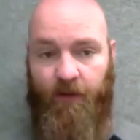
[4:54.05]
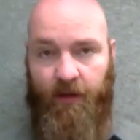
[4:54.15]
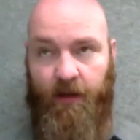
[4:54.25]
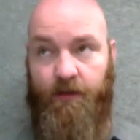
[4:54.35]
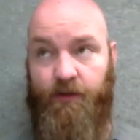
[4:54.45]
We
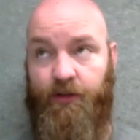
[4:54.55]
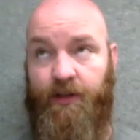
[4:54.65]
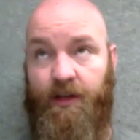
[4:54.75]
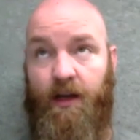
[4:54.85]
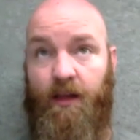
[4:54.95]
launched
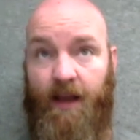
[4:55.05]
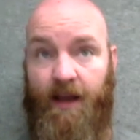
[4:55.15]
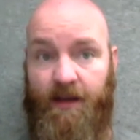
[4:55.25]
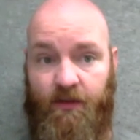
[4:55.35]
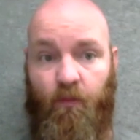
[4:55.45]

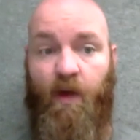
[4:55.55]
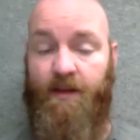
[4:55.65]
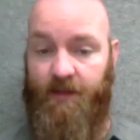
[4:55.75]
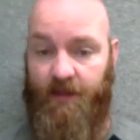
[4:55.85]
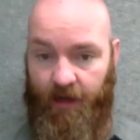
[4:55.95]
last
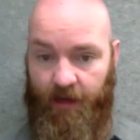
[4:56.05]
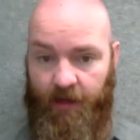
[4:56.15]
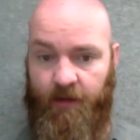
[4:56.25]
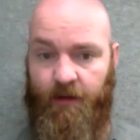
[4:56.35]
Wednesday,